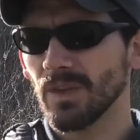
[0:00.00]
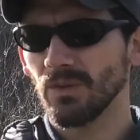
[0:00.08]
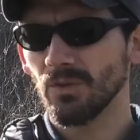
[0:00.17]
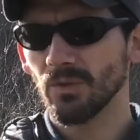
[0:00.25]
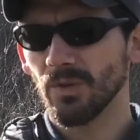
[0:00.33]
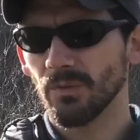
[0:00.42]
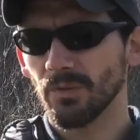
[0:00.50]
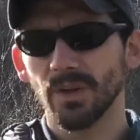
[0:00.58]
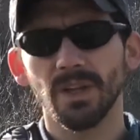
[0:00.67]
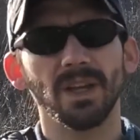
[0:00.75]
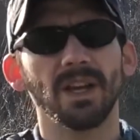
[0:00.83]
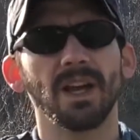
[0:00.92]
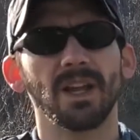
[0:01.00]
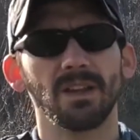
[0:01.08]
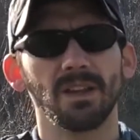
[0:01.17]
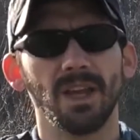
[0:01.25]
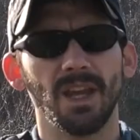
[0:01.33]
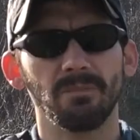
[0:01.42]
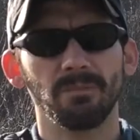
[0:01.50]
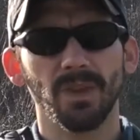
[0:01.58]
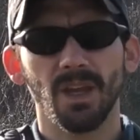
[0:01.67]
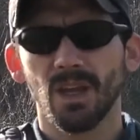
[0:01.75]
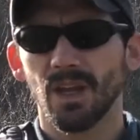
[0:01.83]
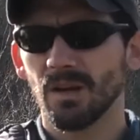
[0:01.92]
you are really ahead of the game,
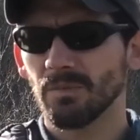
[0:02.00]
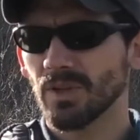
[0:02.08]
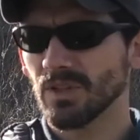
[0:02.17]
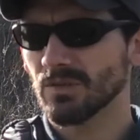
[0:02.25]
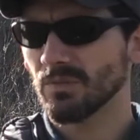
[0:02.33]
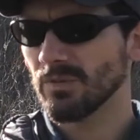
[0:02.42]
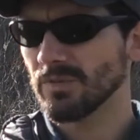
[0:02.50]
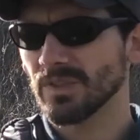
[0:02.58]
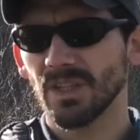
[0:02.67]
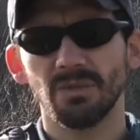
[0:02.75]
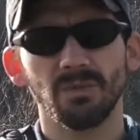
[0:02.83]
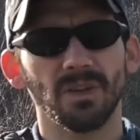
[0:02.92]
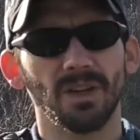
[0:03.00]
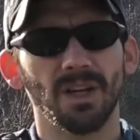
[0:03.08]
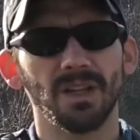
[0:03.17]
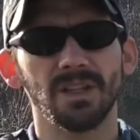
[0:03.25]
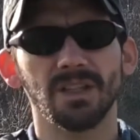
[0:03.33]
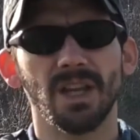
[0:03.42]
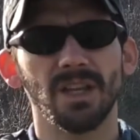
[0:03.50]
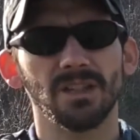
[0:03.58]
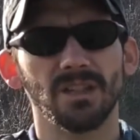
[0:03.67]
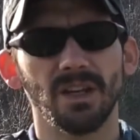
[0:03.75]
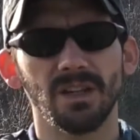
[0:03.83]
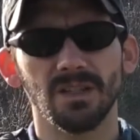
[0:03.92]
because what we've seen with a lot of these case
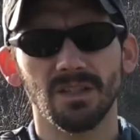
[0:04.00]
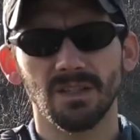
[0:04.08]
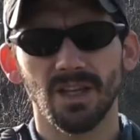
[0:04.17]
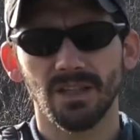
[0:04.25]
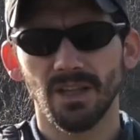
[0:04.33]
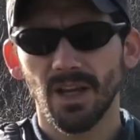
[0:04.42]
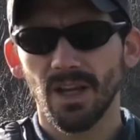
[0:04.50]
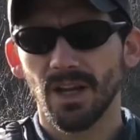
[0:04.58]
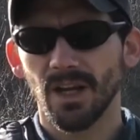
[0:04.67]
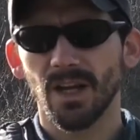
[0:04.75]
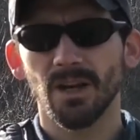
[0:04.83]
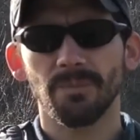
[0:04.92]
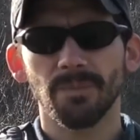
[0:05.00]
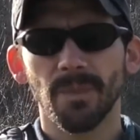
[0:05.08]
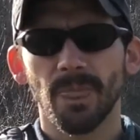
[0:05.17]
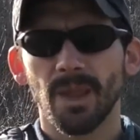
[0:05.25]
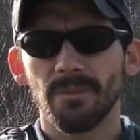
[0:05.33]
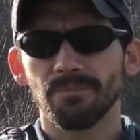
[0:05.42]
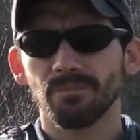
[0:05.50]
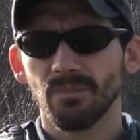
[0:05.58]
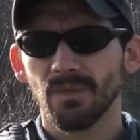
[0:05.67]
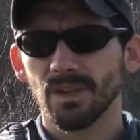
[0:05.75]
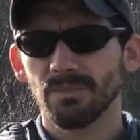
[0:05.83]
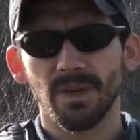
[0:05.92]
studies is that
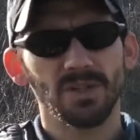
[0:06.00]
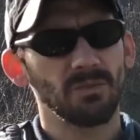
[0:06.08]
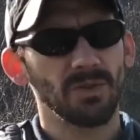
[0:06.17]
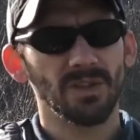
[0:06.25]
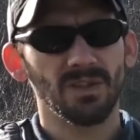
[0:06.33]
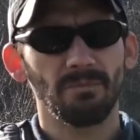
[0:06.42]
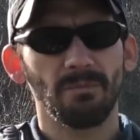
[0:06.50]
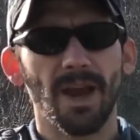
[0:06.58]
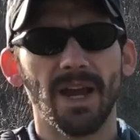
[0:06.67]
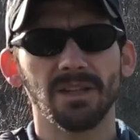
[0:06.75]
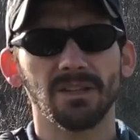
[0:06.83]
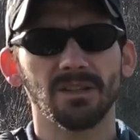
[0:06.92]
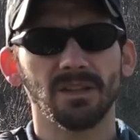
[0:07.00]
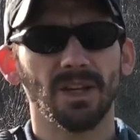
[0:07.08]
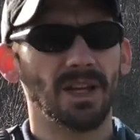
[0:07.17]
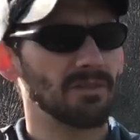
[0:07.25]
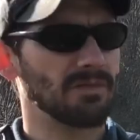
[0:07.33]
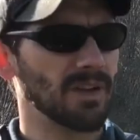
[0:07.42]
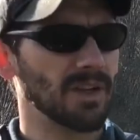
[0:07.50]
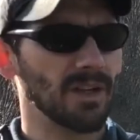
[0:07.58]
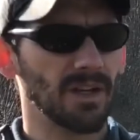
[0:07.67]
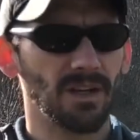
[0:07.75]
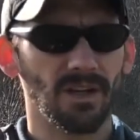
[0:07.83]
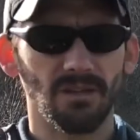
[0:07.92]
especially when there's a mass kind of
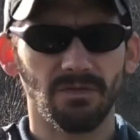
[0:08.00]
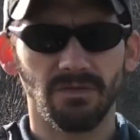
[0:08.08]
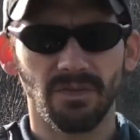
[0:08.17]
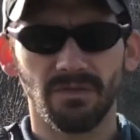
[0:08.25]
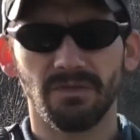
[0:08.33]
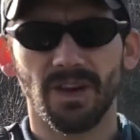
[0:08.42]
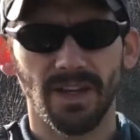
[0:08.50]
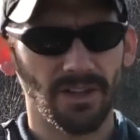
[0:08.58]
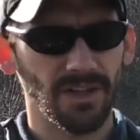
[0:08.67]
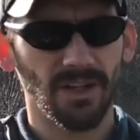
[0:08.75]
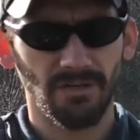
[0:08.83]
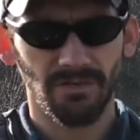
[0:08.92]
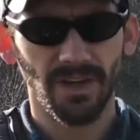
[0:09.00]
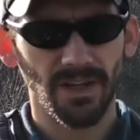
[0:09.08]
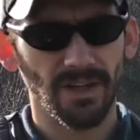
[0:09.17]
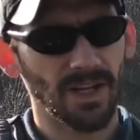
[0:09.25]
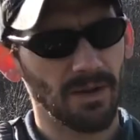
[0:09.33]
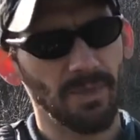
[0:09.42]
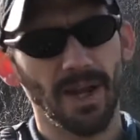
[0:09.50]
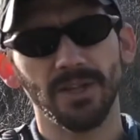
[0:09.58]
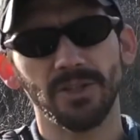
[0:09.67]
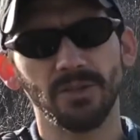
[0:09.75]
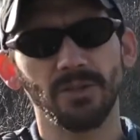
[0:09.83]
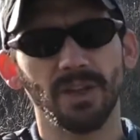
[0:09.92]
a violent event like a mass
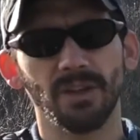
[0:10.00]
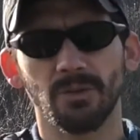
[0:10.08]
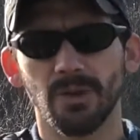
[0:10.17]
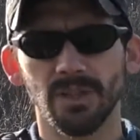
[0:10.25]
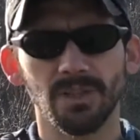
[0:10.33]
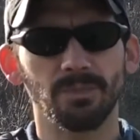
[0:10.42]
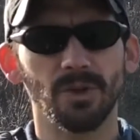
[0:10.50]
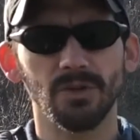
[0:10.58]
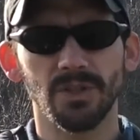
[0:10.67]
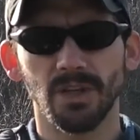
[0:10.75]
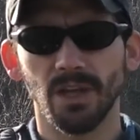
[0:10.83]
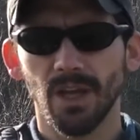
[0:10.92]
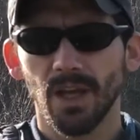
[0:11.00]
shooting or an explosion,